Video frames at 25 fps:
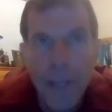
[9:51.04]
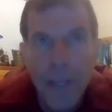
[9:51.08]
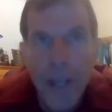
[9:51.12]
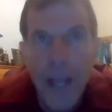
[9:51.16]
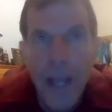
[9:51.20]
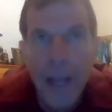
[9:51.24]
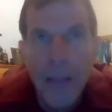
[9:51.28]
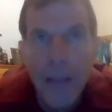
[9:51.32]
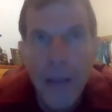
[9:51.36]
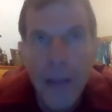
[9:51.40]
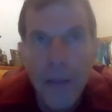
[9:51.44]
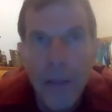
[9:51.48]

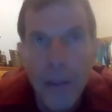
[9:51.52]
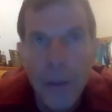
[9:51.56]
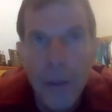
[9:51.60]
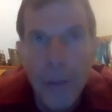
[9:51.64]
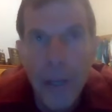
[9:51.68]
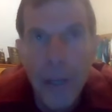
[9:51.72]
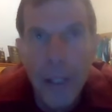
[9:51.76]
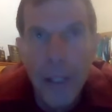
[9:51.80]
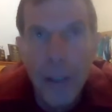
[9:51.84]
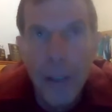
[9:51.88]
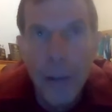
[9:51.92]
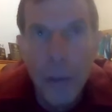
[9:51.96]
and then they'll
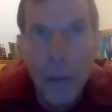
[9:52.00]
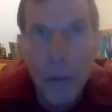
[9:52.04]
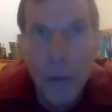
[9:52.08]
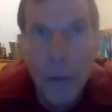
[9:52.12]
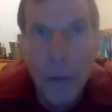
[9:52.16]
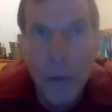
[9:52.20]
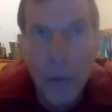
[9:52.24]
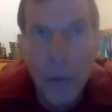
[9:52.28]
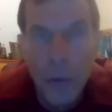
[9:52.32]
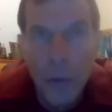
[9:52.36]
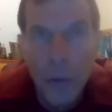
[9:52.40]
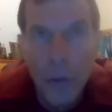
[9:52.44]
make a
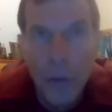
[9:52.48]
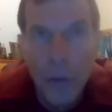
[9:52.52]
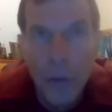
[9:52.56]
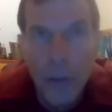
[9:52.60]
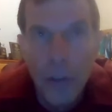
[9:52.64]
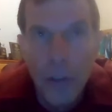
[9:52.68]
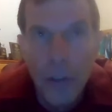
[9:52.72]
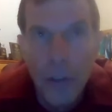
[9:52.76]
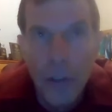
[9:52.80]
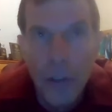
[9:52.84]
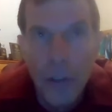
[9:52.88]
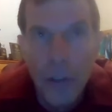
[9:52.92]
new
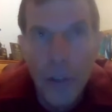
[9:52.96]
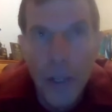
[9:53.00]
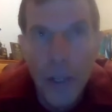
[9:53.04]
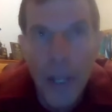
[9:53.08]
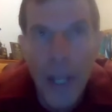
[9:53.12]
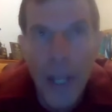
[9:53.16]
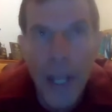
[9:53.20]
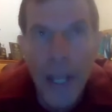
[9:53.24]
decision.